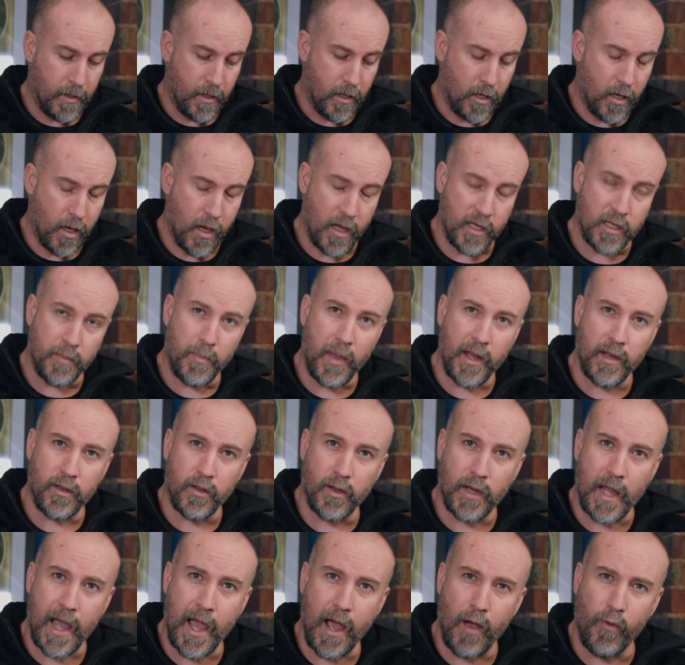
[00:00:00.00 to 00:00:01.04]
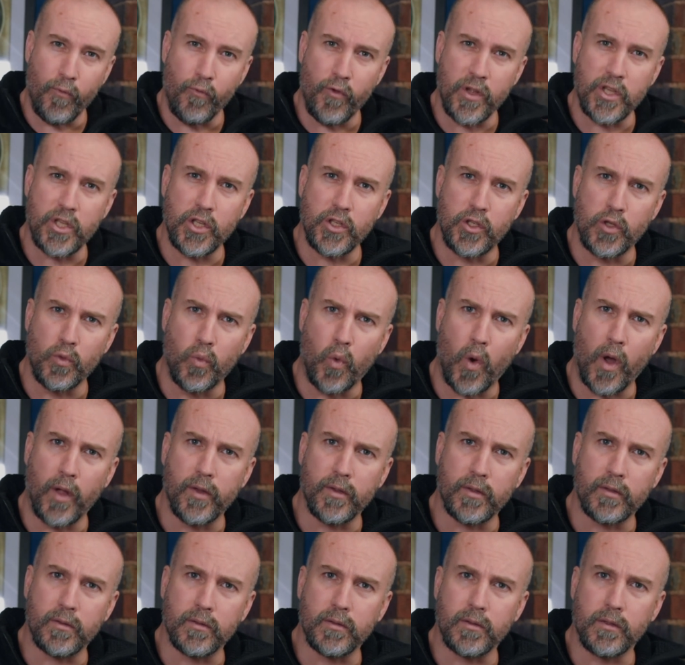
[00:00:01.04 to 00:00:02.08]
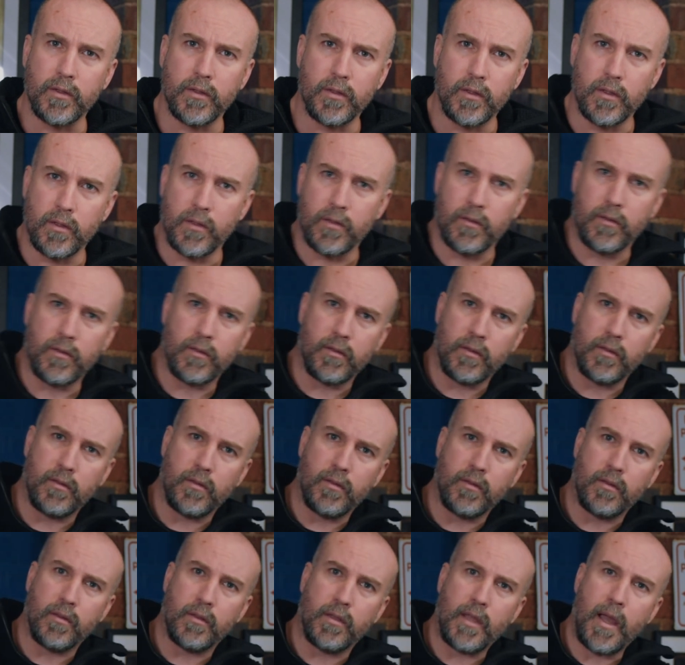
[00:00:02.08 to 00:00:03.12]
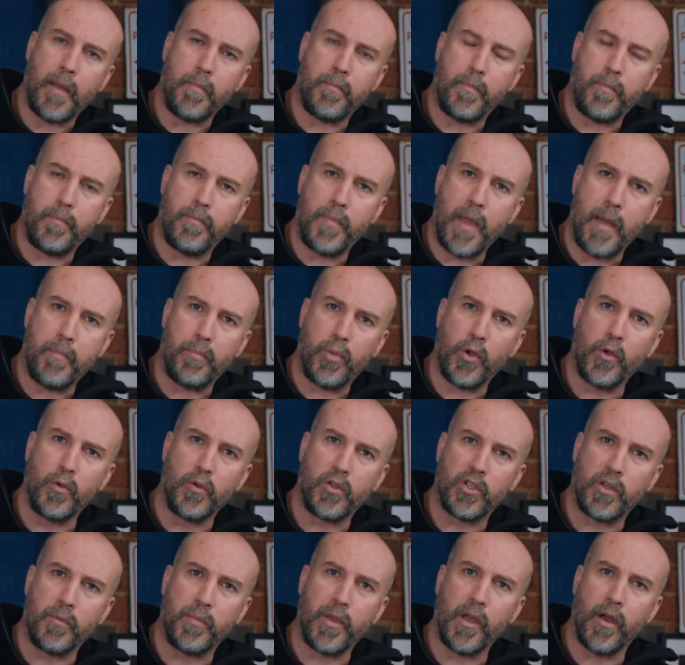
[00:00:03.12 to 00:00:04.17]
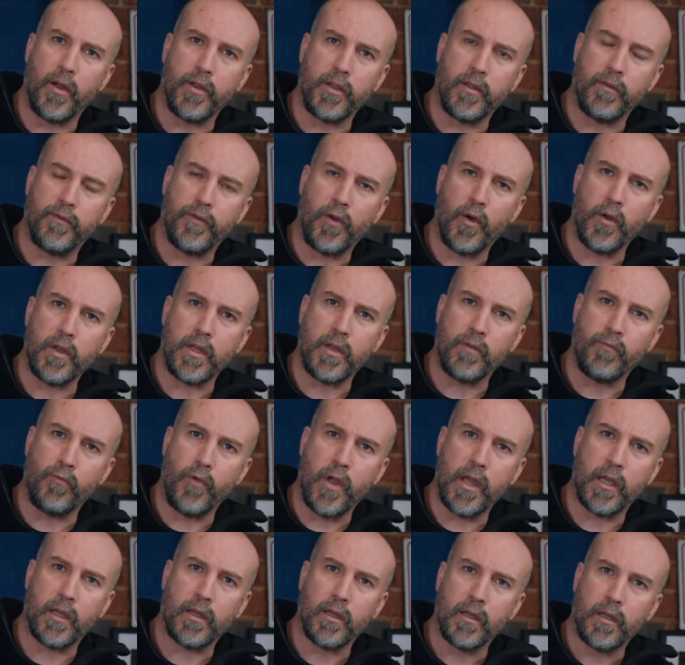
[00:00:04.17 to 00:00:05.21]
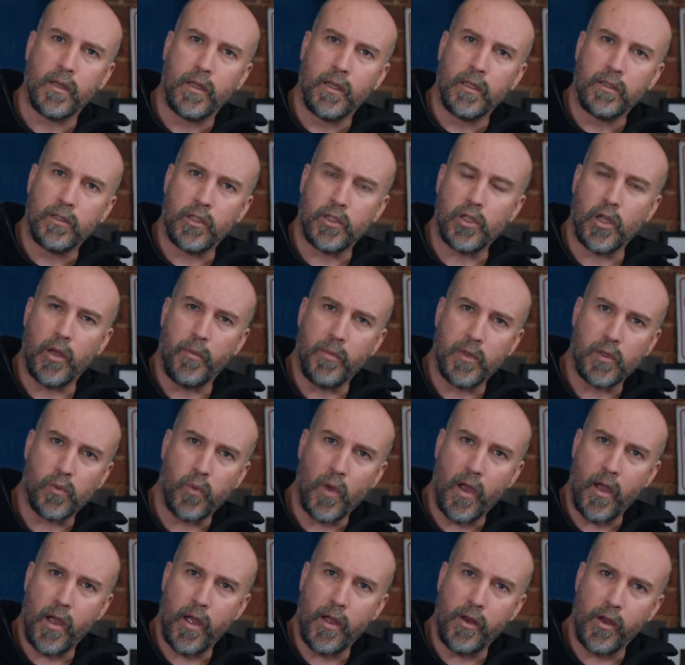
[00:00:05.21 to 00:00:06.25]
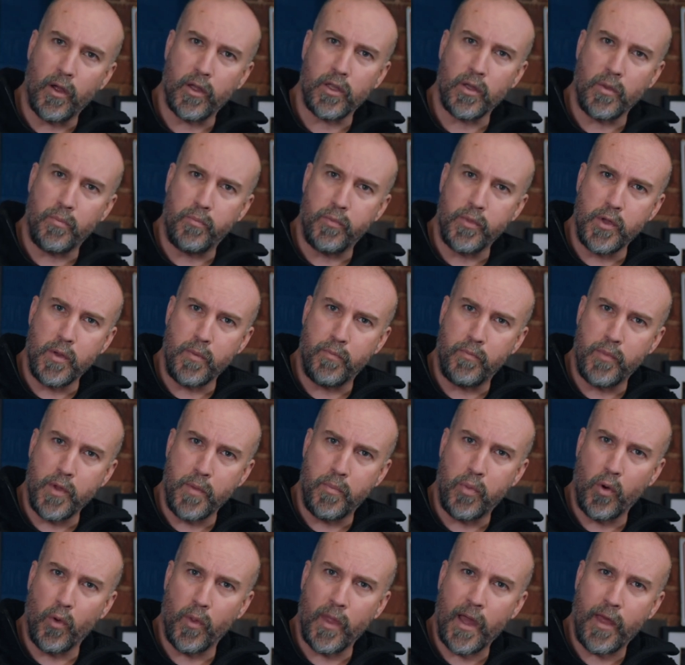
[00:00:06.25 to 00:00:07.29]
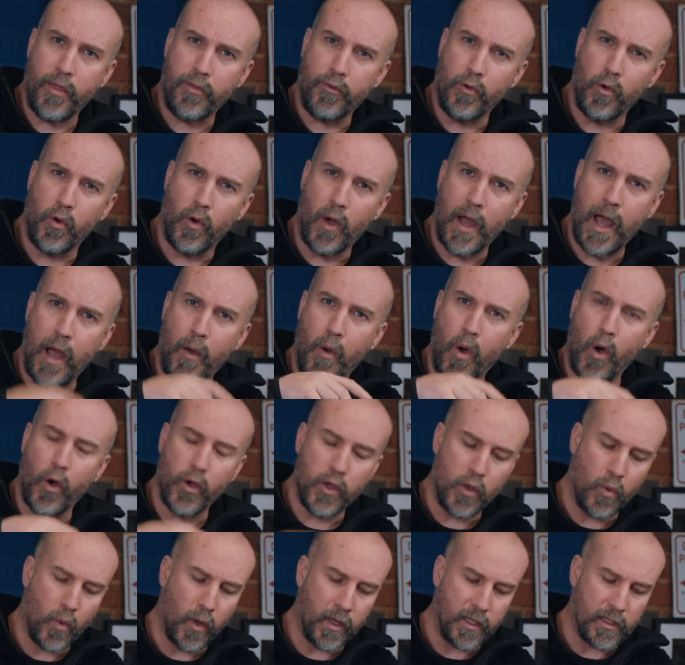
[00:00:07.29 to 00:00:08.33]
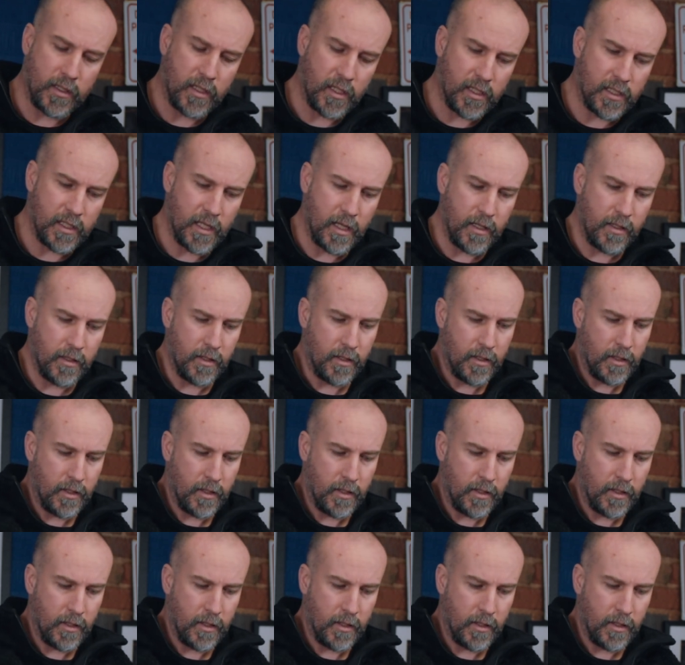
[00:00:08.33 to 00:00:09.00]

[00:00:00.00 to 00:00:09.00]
And depending on how rigid you want that pooch to be on your fighting rig, determines where or not you put that through or how high you want it to sit.